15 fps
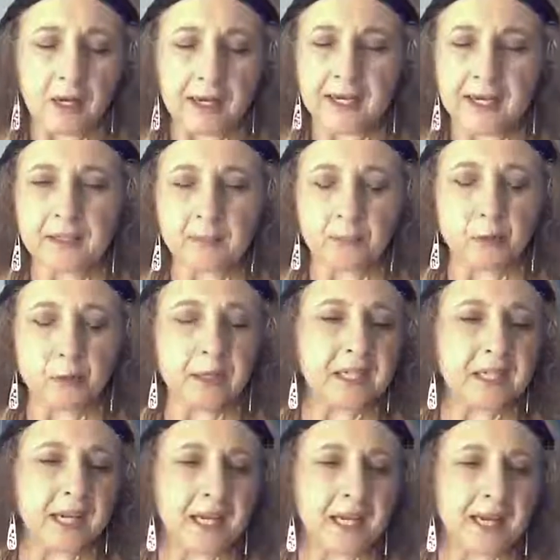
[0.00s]
It
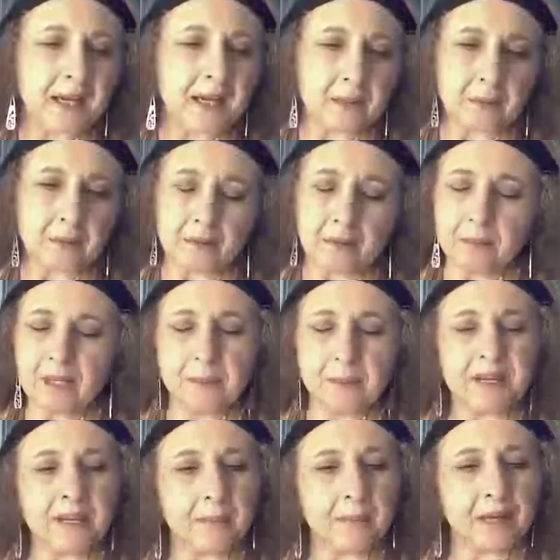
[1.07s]
predated me
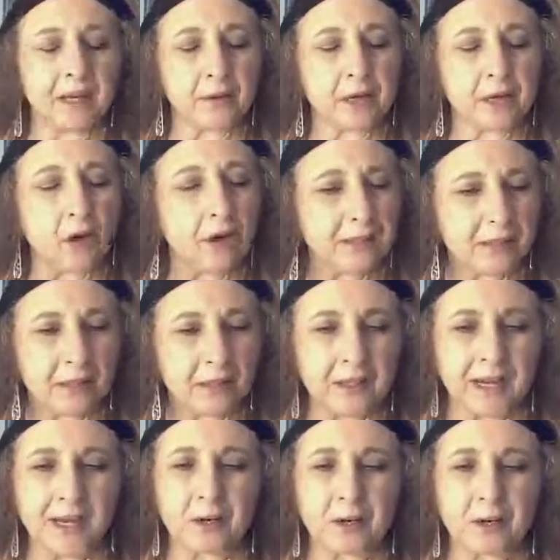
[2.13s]
becoming a constellator.